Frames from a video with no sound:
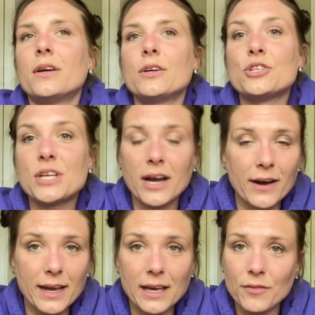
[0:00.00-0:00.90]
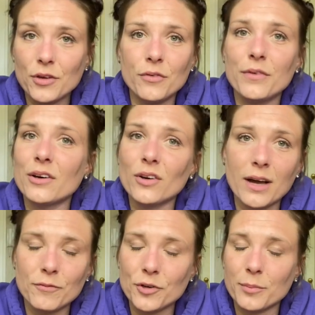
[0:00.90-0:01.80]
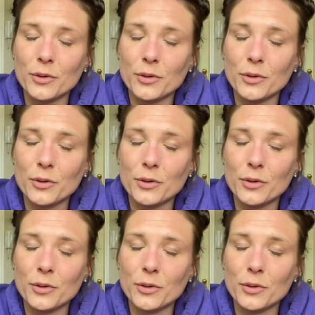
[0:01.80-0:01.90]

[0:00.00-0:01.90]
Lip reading: sharing if you feel comfortable.